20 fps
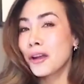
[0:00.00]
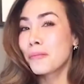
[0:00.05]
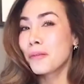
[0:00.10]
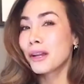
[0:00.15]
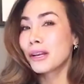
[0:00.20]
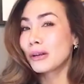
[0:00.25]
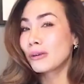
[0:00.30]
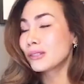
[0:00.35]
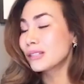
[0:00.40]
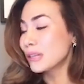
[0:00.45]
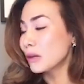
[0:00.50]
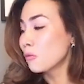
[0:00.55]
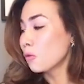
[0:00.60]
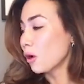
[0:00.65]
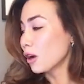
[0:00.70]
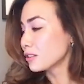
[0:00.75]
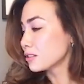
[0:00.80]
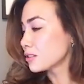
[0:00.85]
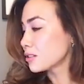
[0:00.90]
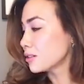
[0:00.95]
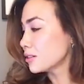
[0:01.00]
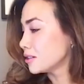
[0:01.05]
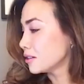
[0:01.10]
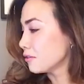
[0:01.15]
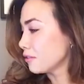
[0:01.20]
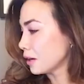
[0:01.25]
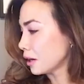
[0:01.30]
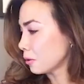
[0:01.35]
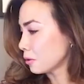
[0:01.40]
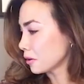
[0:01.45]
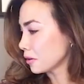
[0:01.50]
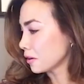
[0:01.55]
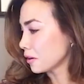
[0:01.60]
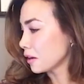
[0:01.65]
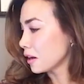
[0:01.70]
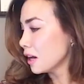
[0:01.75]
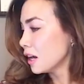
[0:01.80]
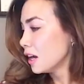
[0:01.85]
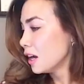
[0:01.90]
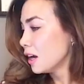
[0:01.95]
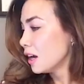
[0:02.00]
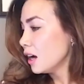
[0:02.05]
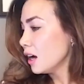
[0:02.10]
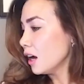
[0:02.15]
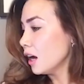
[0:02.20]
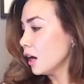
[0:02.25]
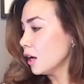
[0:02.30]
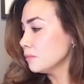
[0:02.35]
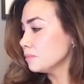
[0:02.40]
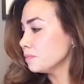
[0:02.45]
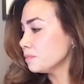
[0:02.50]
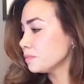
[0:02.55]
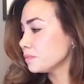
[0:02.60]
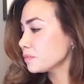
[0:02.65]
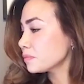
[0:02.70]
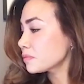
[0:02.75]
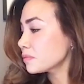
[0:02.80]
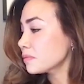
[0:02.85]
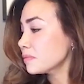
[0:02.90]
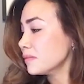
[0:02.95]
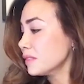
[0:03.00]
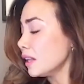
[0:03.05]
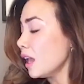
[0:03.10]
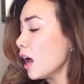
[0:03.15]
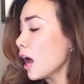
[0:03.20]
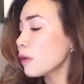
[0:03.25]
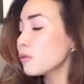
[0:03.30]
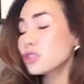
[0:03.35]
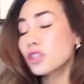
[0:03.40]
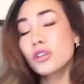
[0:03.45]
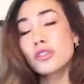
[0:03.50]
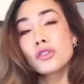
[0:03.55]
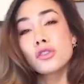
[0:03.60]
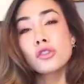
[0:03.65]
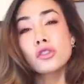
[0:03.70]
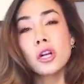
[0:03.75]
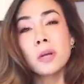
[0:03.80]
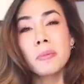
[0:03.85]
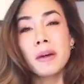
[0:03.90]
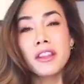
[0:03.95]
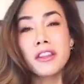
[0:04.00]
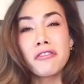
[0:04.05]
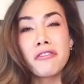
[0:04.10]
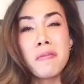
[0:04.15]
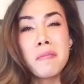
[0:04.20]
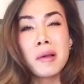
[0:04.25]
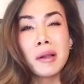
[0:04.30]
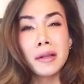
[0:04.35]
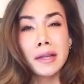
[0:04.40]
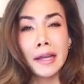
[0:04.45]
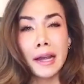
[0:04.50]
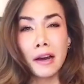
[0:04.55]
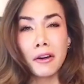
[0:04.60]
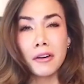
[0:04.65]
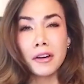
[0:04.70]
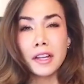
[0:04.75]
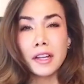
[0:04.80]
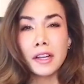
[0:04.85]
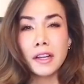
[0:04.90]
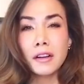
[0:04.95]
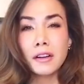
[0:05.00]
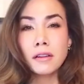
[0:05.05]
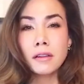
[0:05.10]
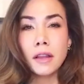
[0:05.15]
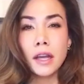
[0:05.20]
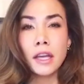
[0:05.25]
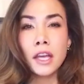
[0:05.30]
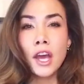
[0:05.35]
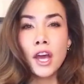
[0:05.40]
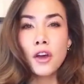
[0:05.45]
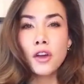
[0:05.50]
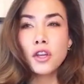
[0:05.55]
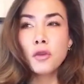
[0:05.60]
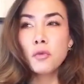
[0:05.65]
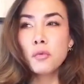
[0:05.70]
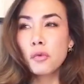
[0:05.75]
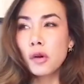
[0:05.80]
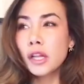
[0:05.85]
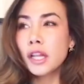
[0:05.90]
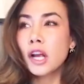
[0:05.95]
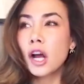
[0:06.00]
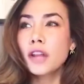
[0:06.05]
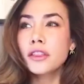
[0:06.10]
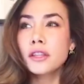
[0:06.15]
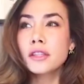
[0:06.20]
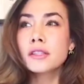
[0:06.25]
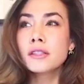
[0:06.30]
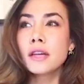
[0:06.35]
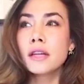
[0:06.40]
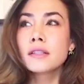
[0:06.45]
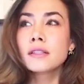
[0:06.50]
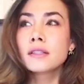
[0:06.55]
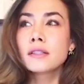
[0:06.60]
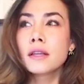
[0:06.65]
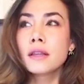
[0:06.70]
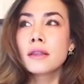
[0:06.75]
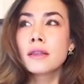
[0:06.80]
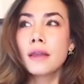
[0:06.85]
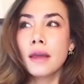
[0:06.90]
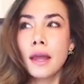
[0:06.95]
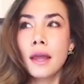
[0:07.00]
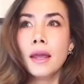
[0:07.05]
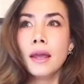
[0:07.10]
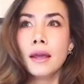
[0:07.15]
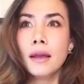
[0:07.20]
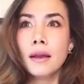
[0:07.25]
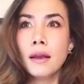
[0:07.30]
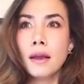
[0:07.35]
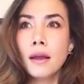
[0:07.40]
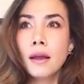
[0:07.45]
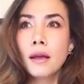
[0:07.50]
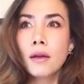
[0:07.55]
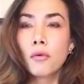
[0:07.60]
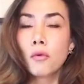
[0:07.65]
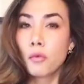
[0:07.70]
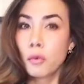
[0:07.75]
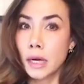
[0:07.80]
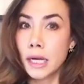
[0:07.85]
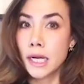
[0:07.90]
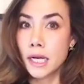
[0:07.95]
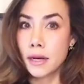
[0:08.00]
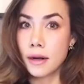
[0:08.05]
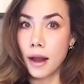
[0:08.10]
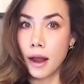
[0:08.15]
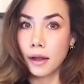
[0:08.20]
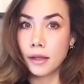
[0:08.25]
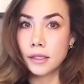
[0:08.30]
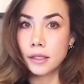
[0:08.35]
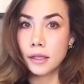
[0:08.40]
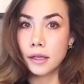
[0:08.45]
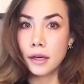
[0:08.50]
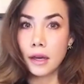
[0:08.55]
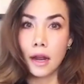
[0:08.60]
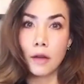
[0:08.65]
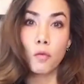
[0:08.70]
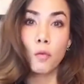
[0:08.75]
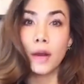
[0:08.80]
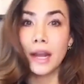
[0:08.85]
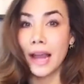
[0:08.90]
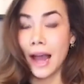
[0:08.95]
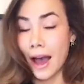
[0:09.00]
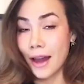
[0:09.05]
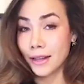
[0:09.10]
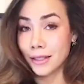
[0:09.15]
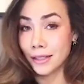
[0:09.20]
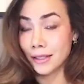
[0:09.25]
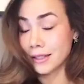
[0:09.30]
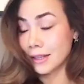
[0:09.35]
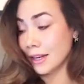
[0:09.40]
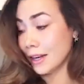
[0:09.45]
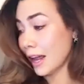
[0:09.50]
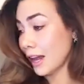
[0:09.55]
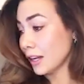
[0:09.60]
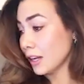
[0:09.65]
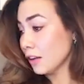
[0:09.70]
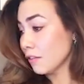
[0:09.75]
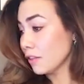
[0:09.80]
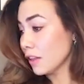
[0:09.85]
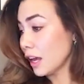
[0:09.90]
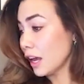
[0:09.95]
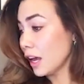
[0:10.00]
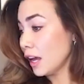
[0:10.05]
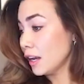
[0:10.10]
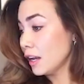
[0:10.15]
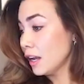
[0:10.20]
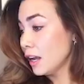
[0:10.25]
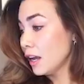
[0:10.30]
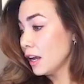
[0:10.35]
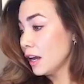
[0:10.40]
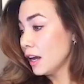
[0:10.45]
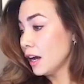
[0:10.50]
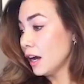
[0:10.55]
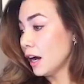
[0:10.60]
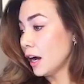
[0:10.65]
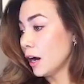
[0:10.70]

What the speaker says: I wrote that in my notes. He wants to devour her. I was also struck by the familiarity here. You really got the sense that they had reconnected, and we hadn't seen any of that.